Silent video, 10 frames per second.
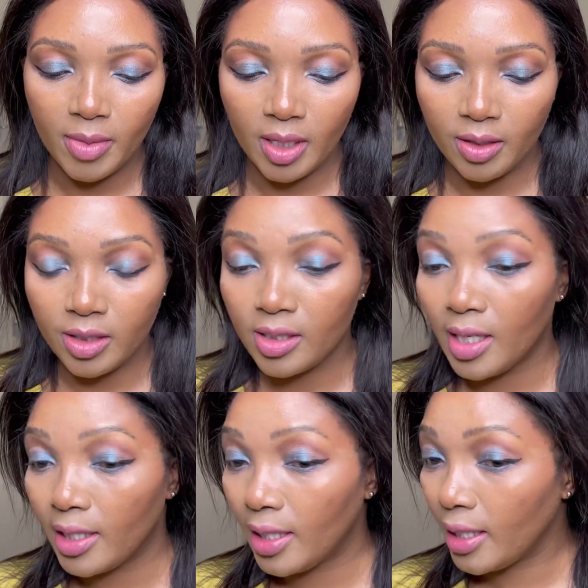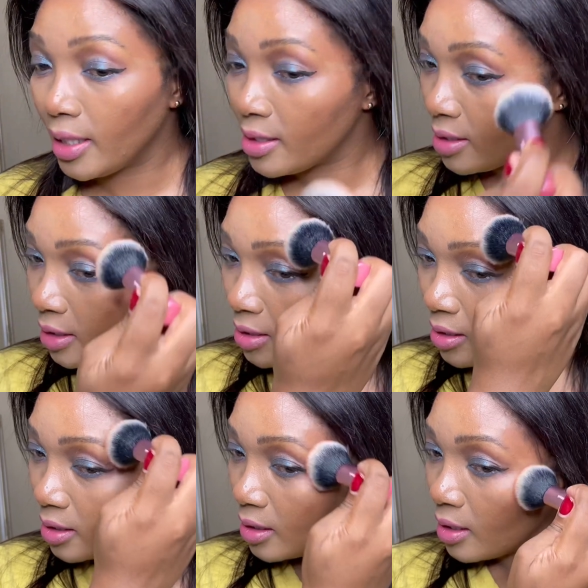because like I said,
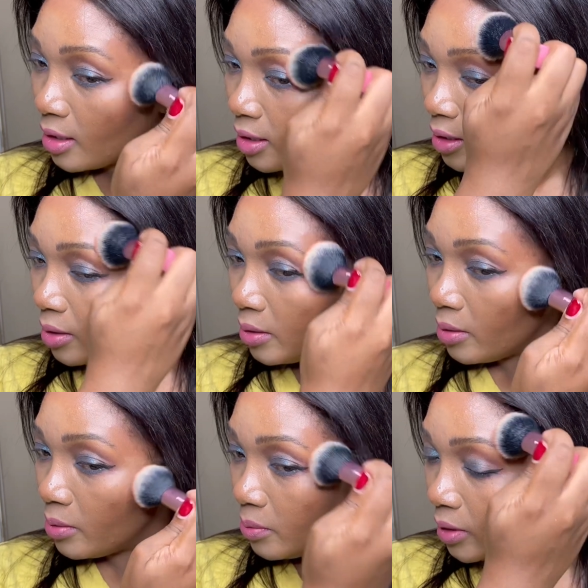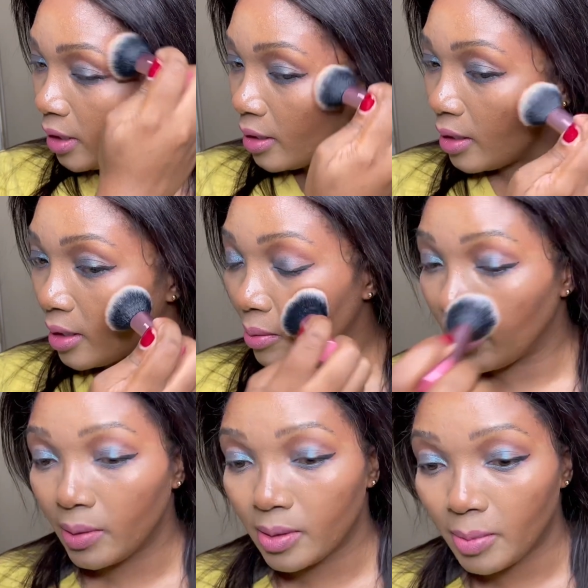we can get away
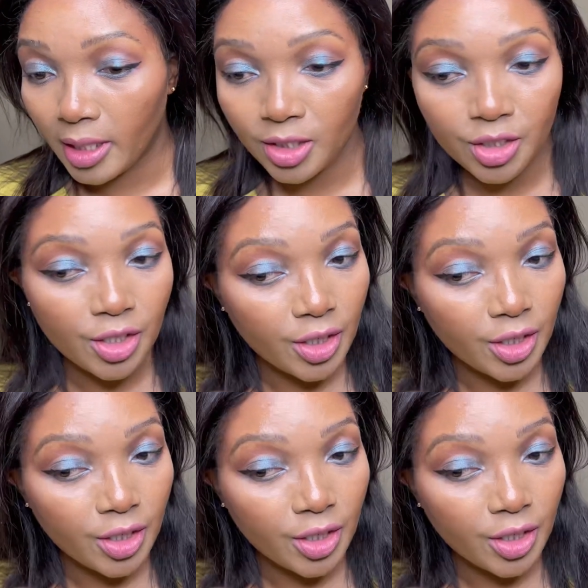with blush